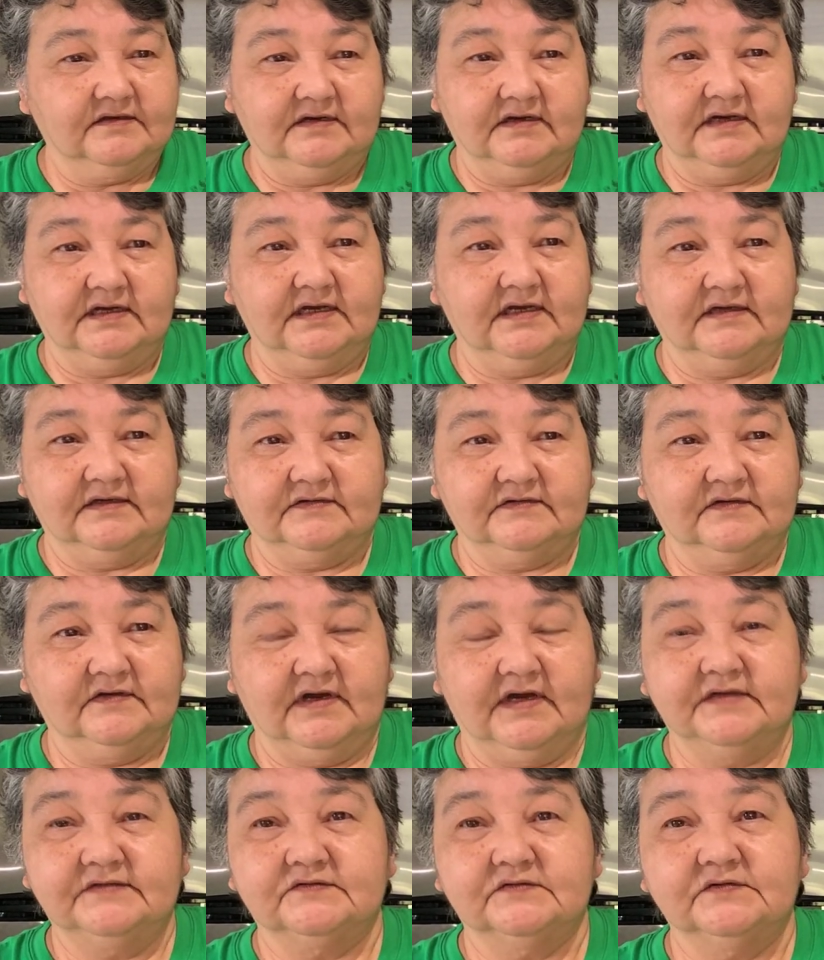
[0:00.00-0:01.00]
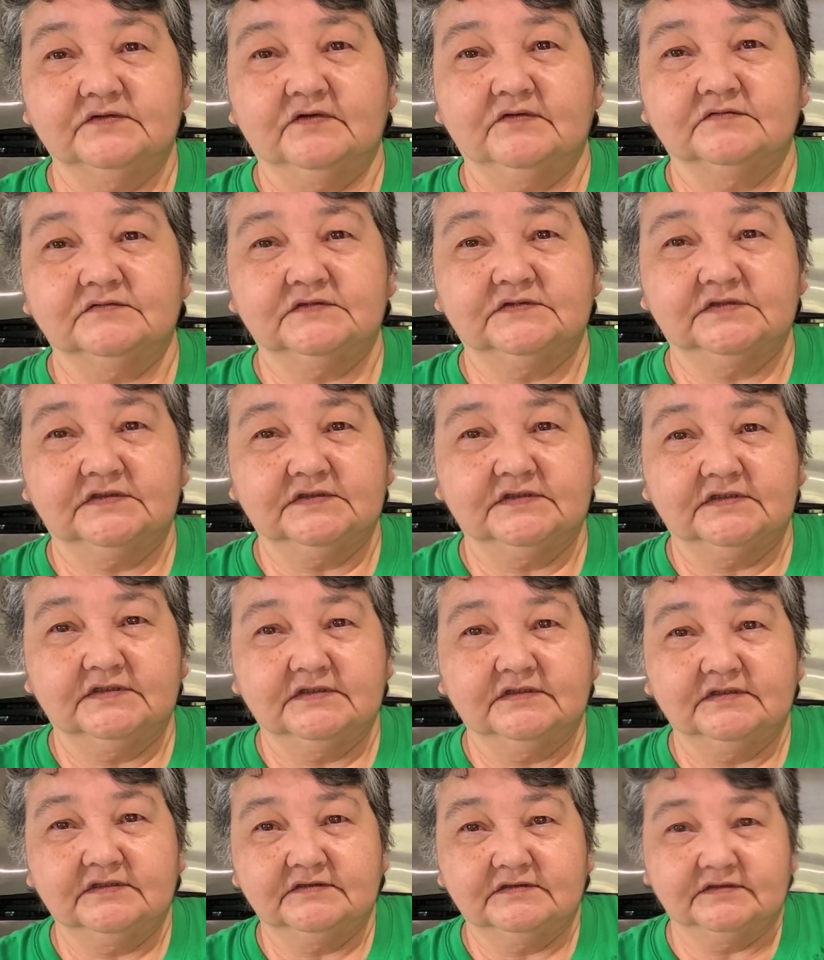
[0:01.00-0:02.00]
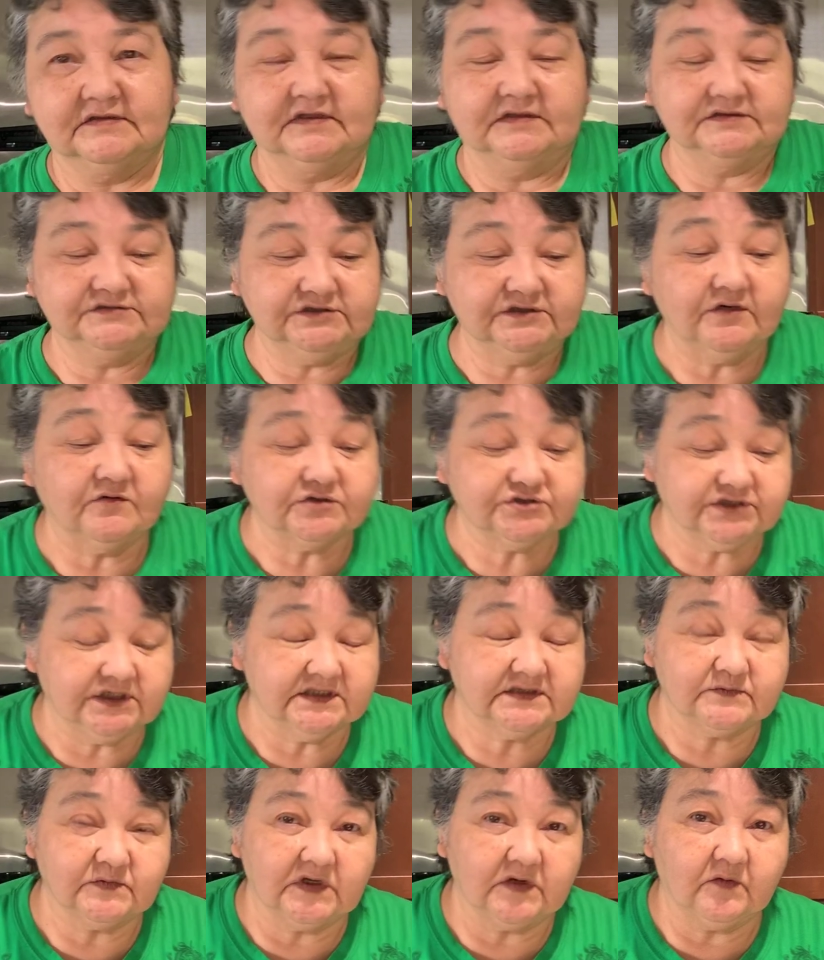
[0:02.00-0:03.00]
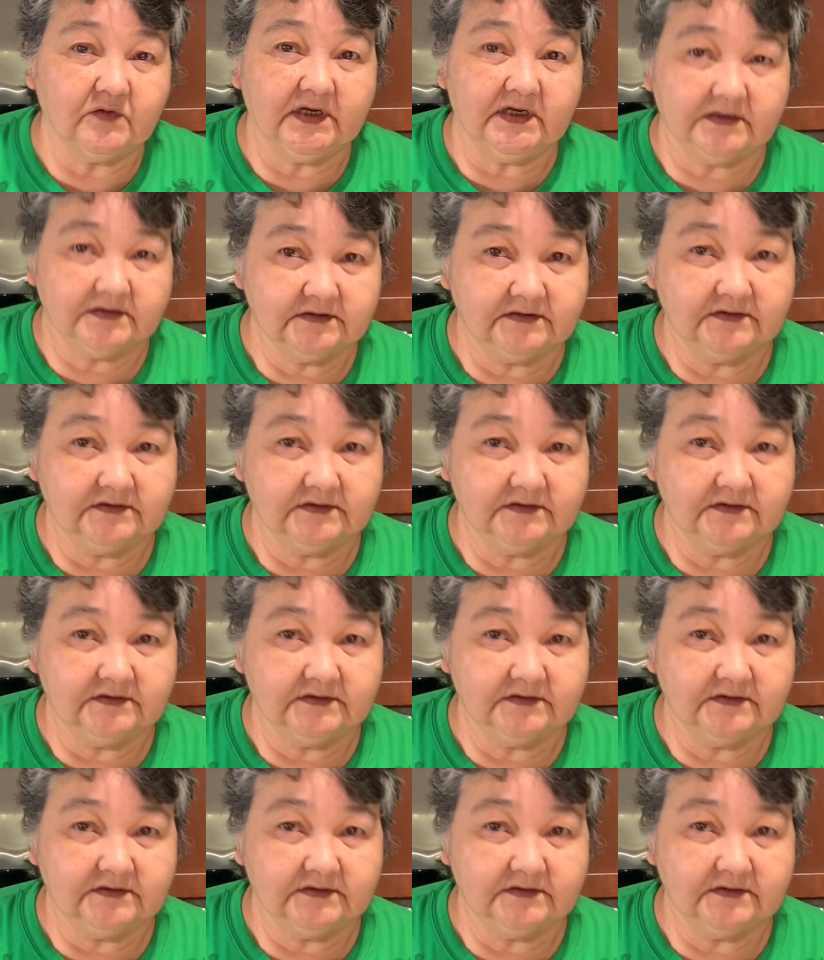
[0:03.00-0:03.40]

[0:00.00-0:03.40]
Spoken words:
I don't know. She always chased me away.